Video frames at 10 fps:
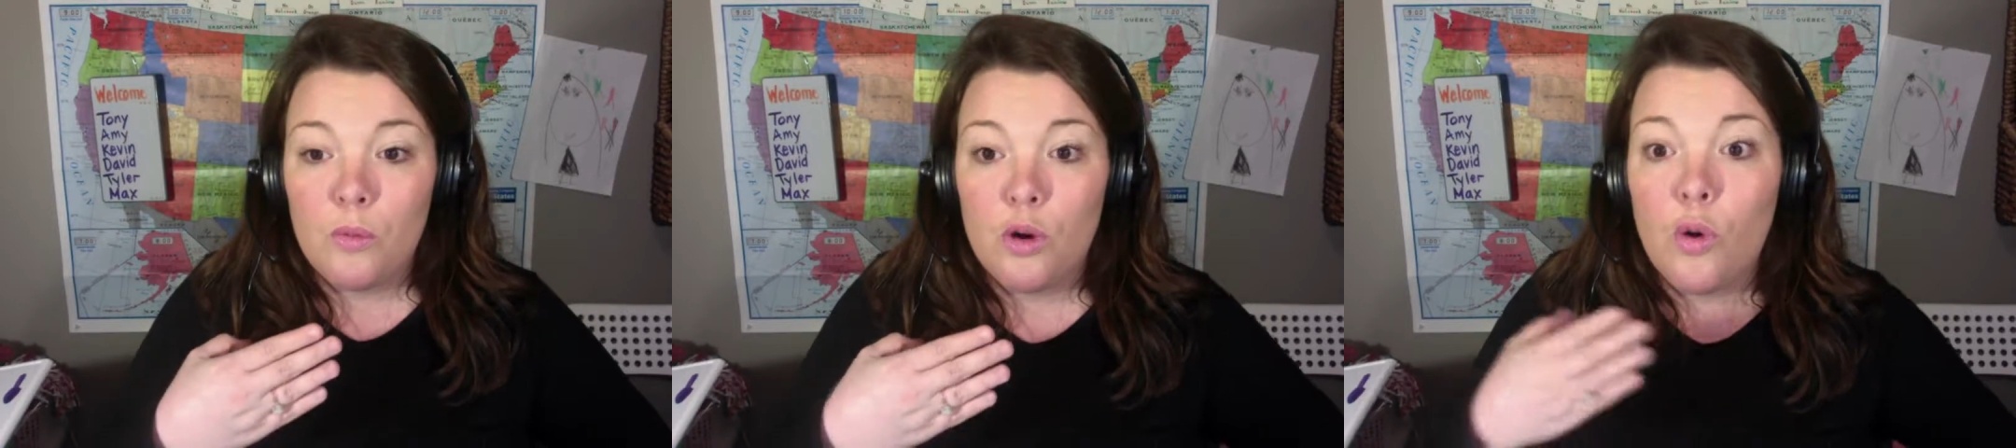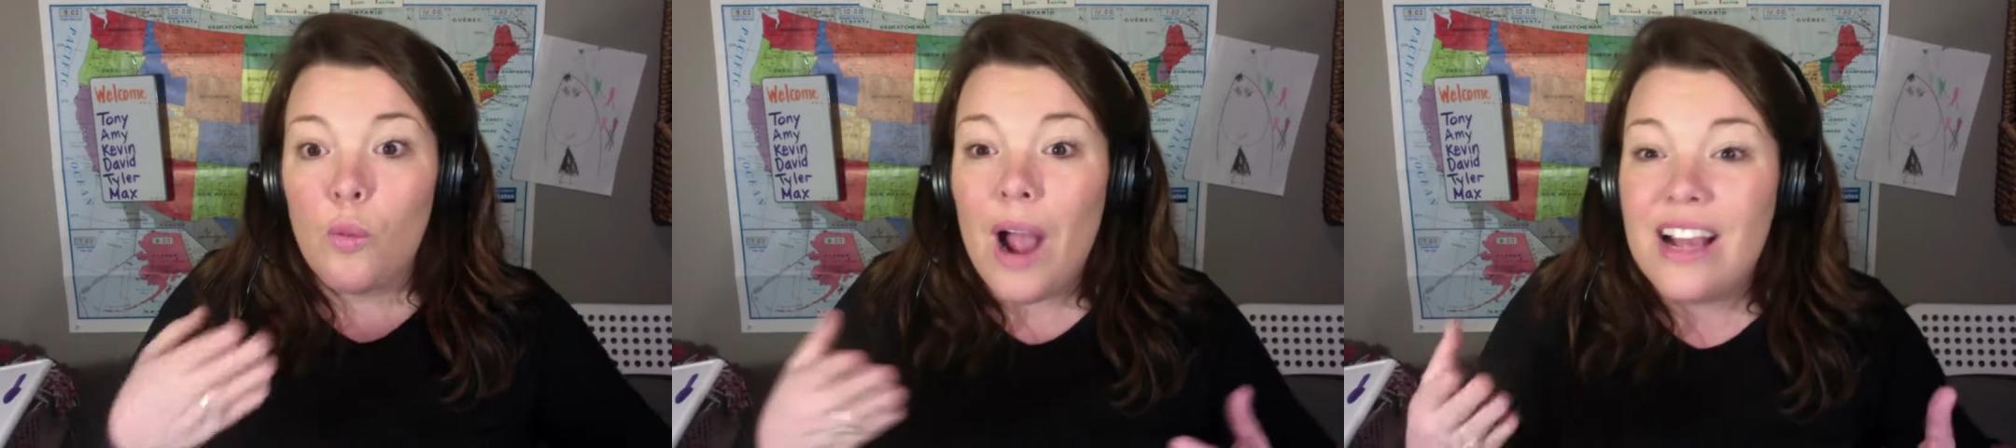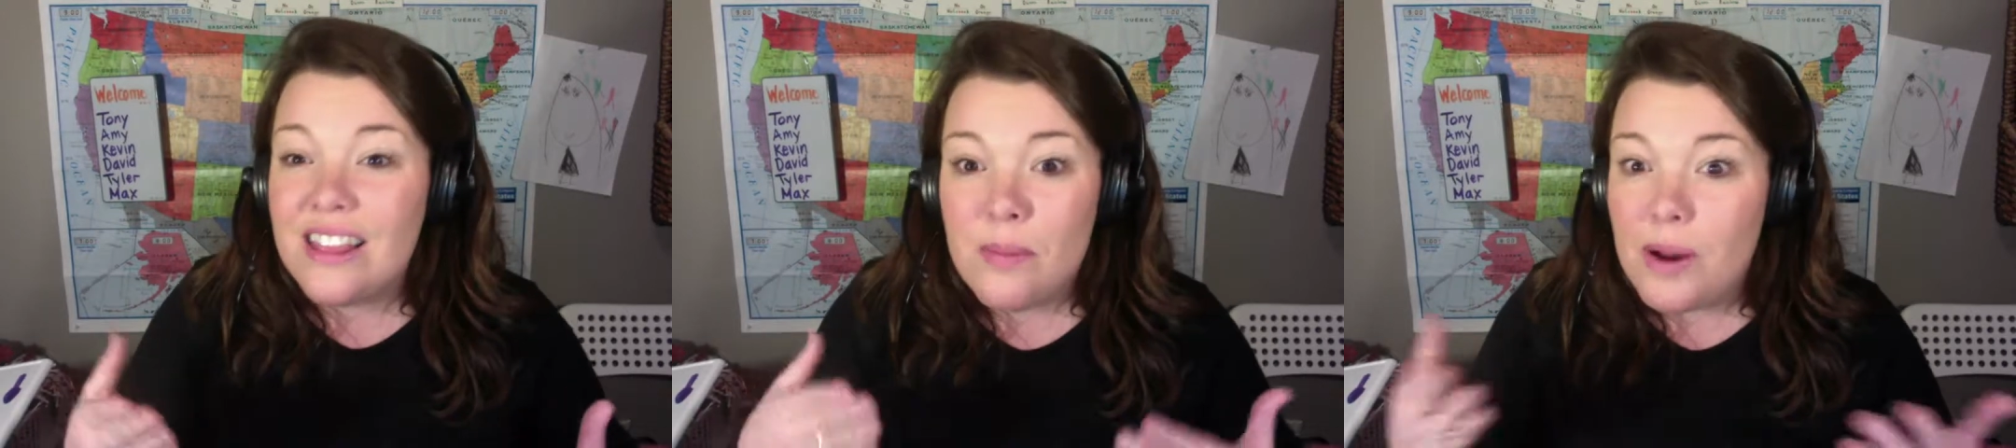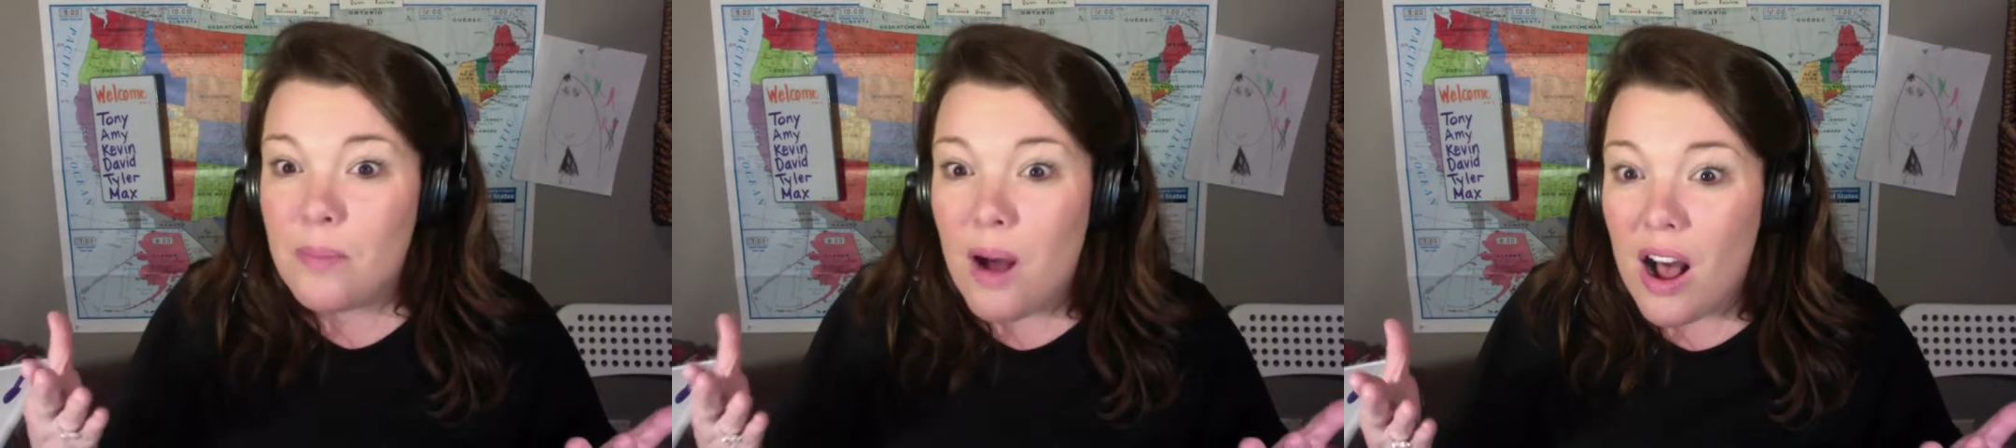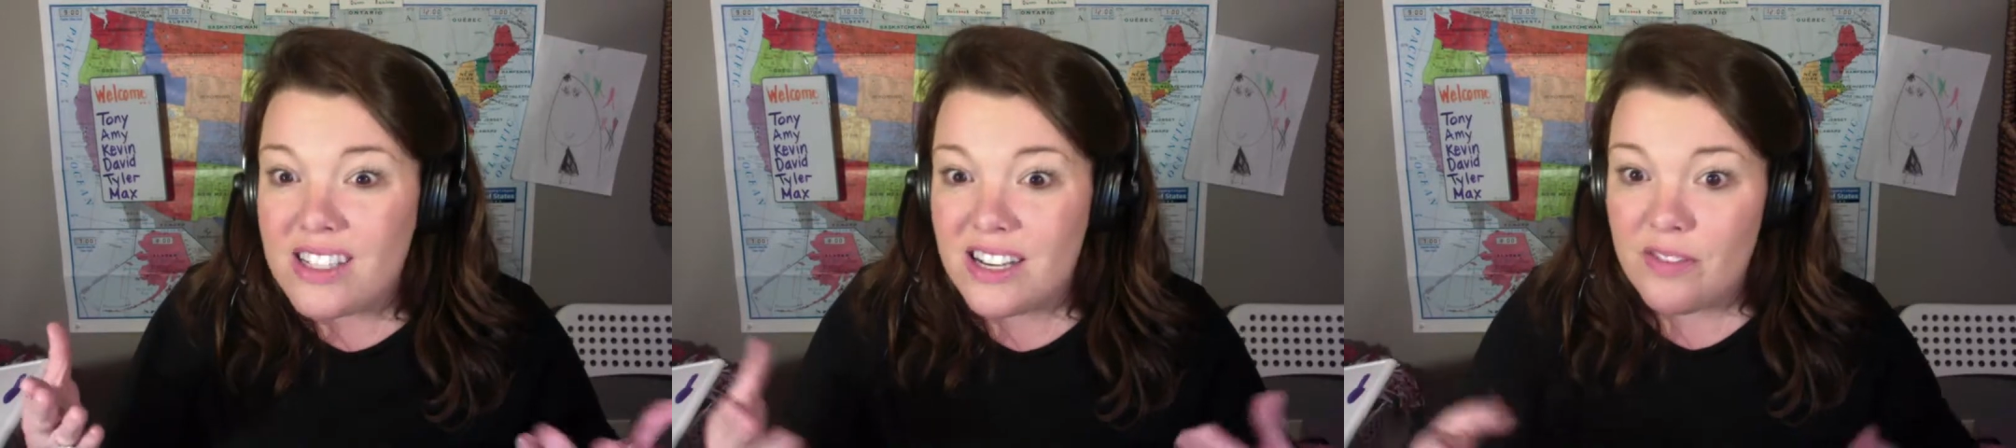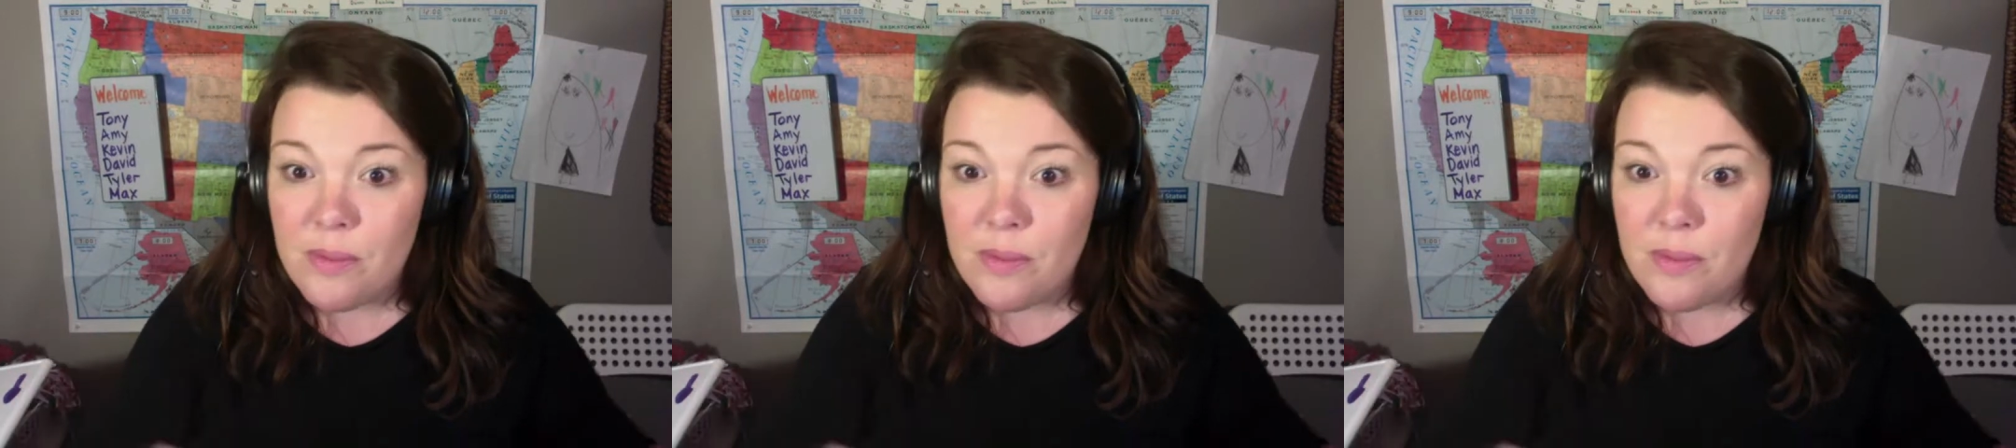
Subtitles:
Correct them in a positive